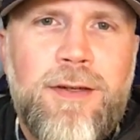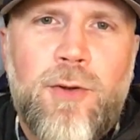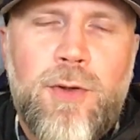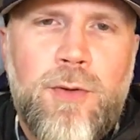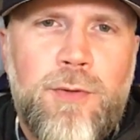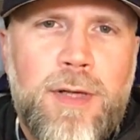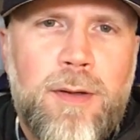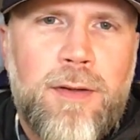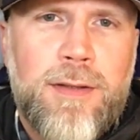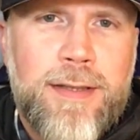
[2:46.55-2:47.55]
you're using
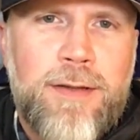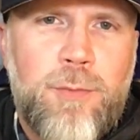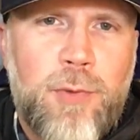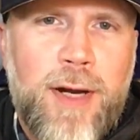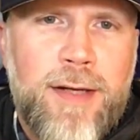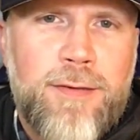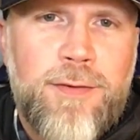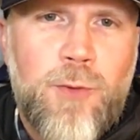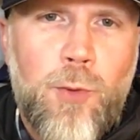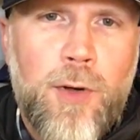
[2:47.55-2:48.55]
a Lids branded
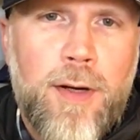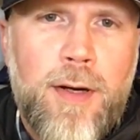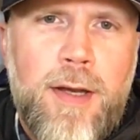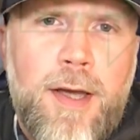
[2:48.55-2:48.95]
store,